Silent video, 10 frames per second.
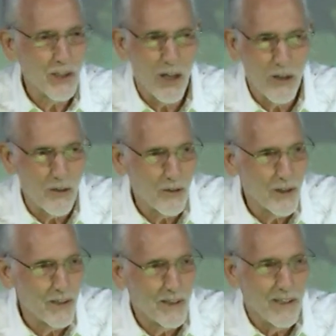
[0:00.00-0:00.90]
all
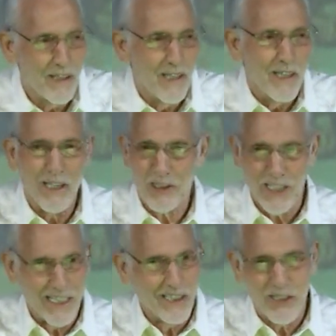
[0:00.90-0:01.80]
a
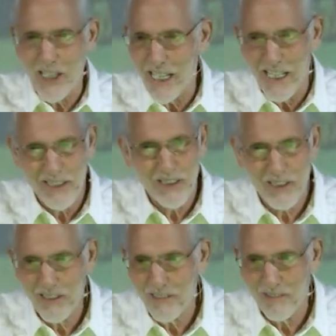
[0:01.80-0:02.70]
second chance.
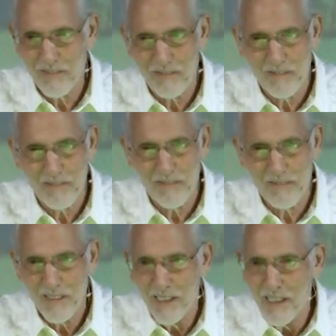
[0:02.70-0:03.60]

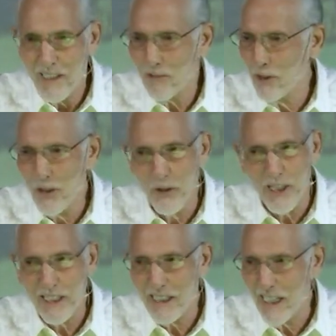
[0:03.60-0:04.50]
You do it
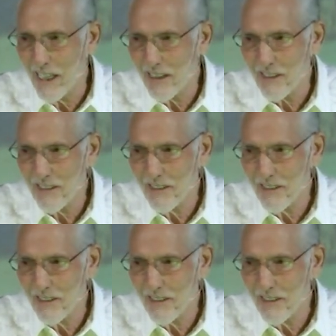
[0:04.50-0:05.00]
again.